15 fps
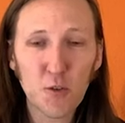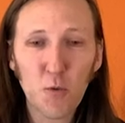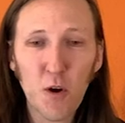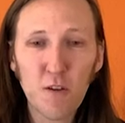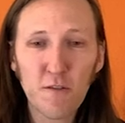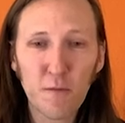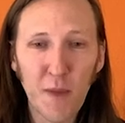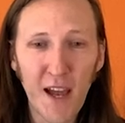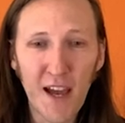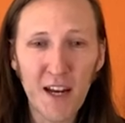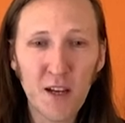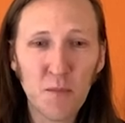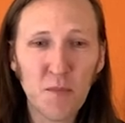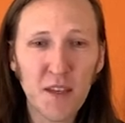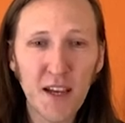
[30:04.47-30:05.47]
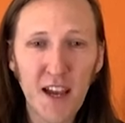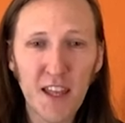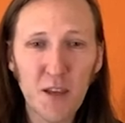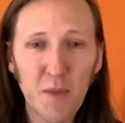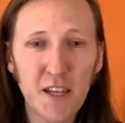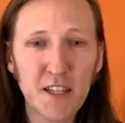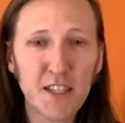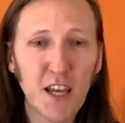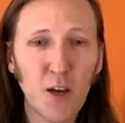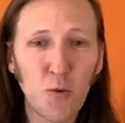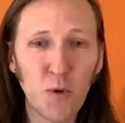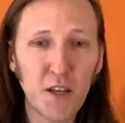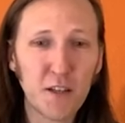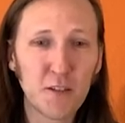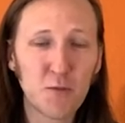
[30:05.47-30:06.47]
quote from Adam, the guy that made
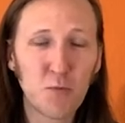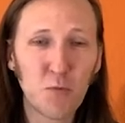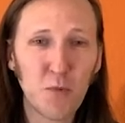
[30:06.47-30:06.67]
Tailwind.